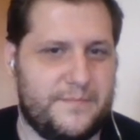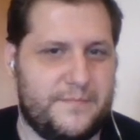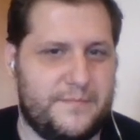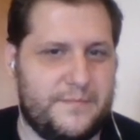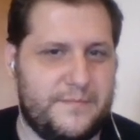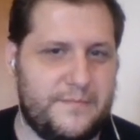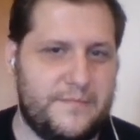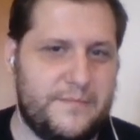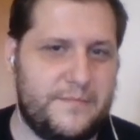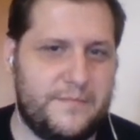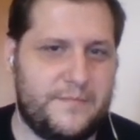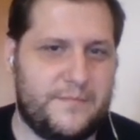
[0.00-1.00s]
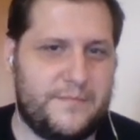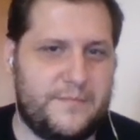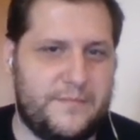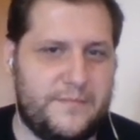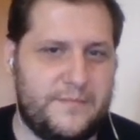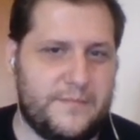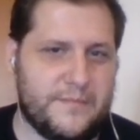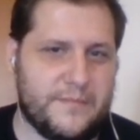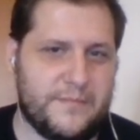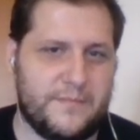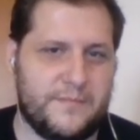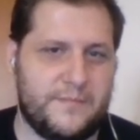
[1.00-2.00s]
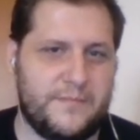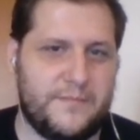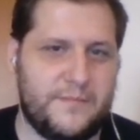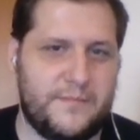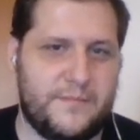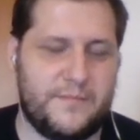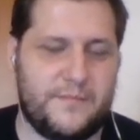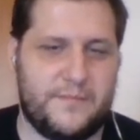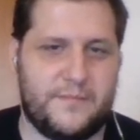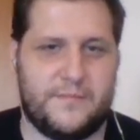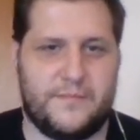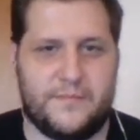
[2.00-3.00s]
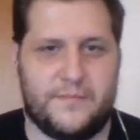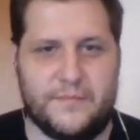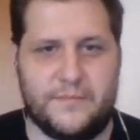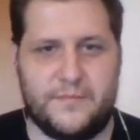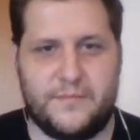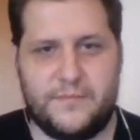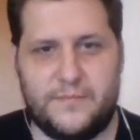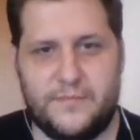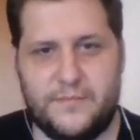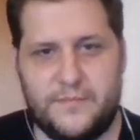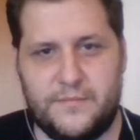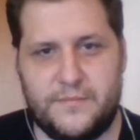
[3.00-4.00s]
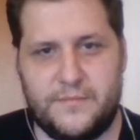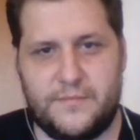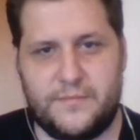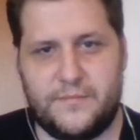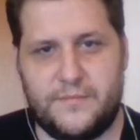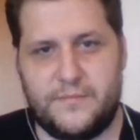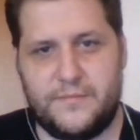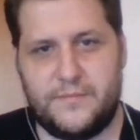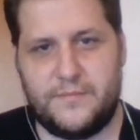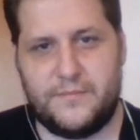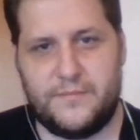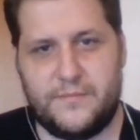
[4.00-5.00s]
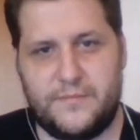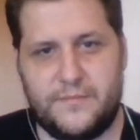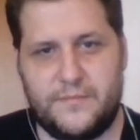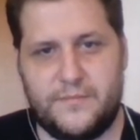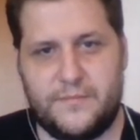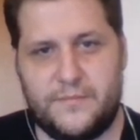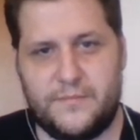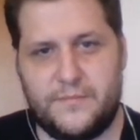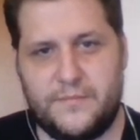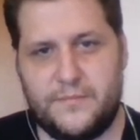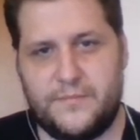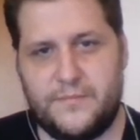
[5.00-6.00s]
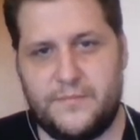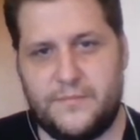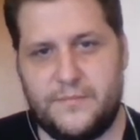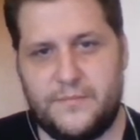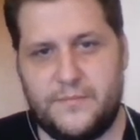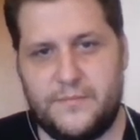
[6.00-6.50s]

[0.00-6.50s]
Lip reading: [no speech]